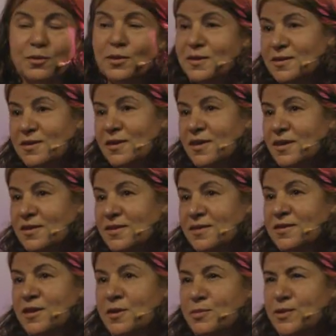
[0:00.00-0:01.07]
What's the
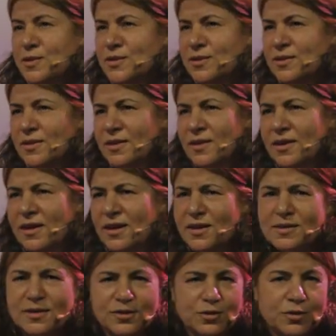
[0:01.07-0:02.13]
next steps?
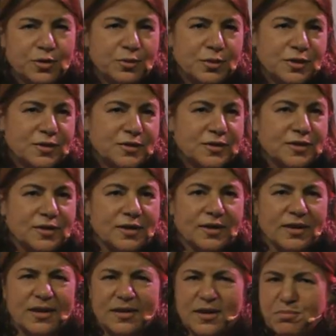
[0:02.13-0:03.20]
Is it community,
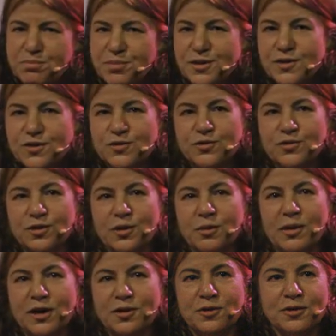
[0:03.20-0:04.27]
the
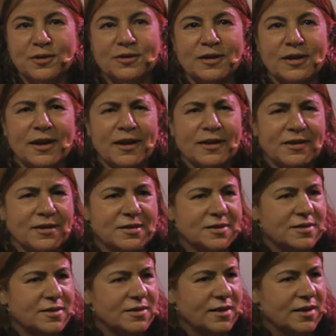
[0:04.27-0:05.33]
peaceful minority like
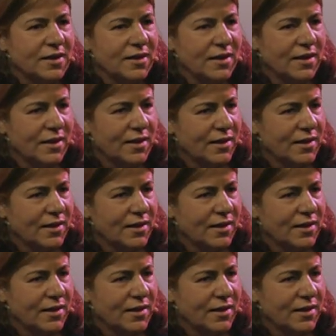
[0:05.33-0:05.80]
Yazidi,